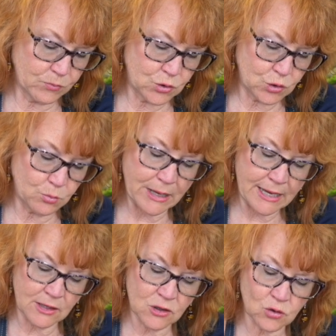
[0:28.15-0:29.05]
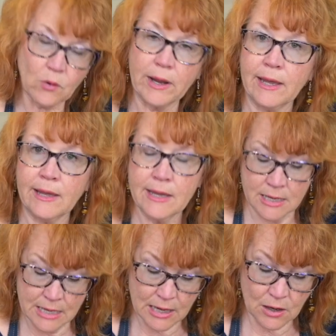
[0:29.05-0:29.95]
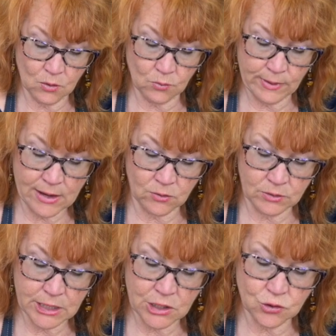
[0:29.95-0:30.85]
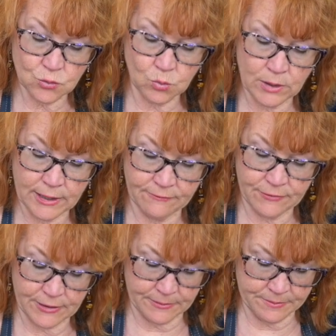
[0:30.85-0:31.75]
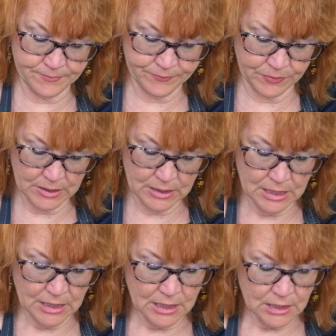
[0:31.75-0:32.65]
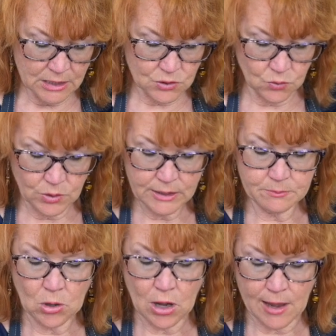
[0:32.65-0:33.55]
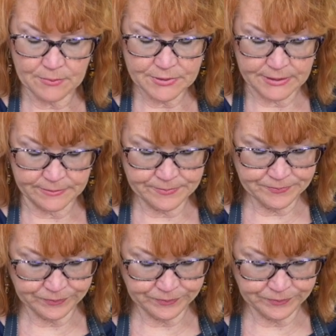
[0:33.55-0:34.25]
do Payne's Gray around each one of them so it pops them.